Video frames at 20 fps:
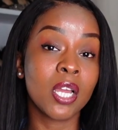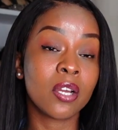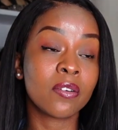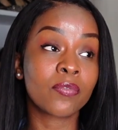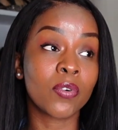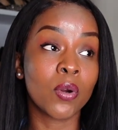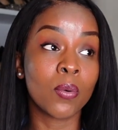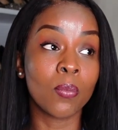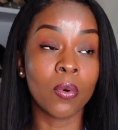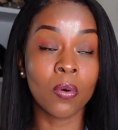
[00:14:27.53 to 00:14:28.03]

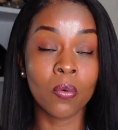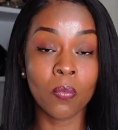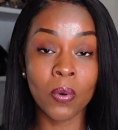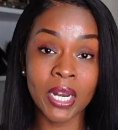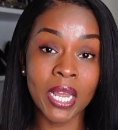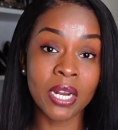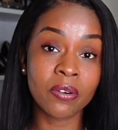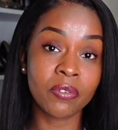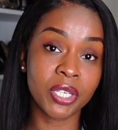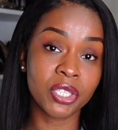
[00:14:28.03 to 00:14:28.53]
from when
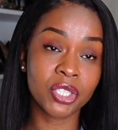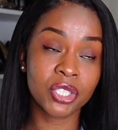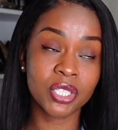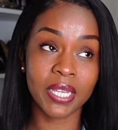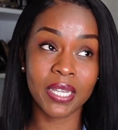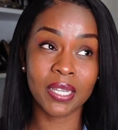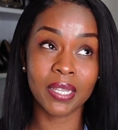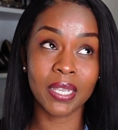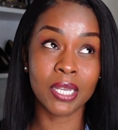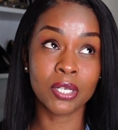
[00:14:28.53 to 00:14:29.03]
I reached
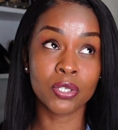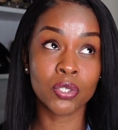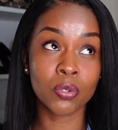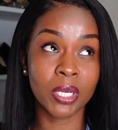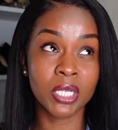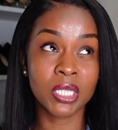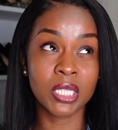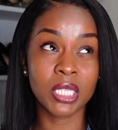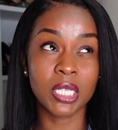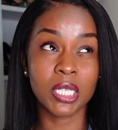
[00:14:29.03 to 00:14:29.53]
it in
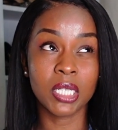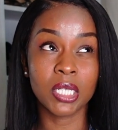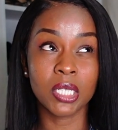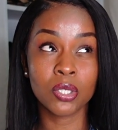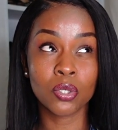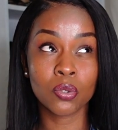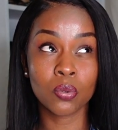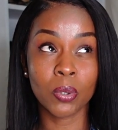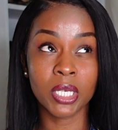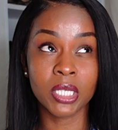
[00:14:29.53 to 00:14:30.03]

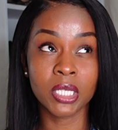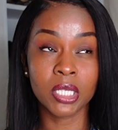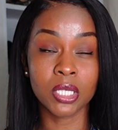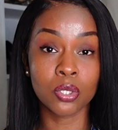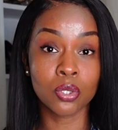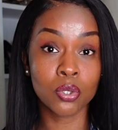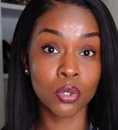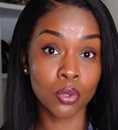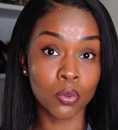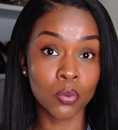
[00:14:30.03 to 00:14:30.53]

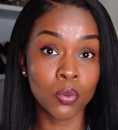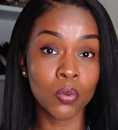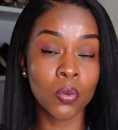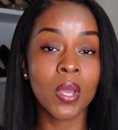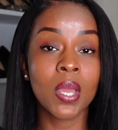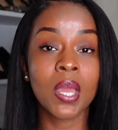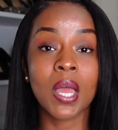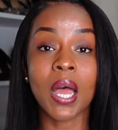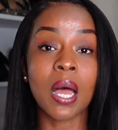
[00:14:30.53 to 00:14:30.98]
2022